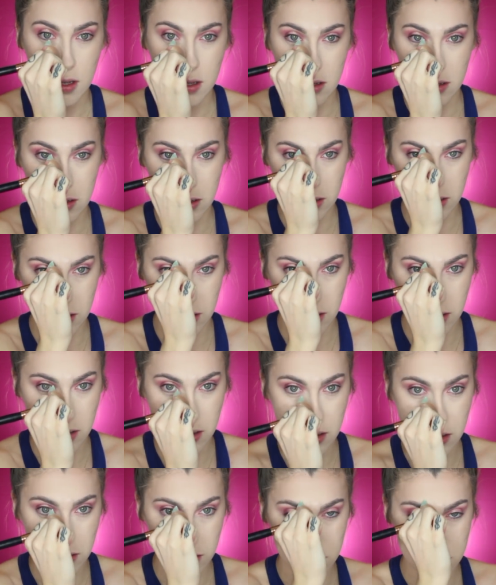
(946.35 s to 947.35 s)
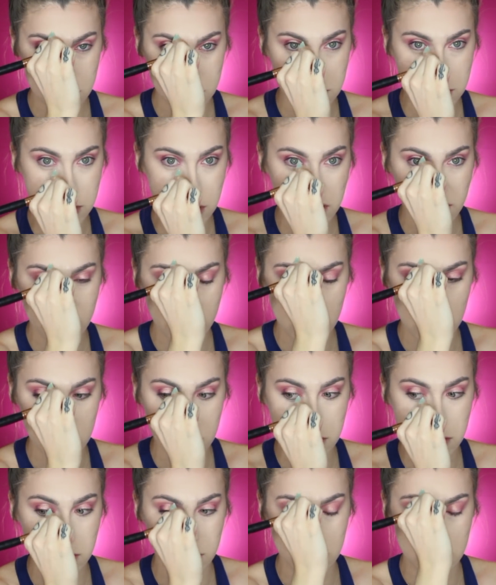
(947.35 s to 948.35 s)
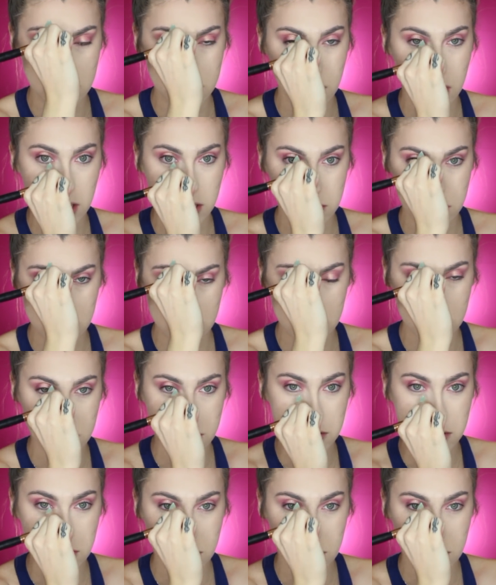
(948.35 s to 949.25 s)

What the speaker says: and you're gonna use it for your nose contour.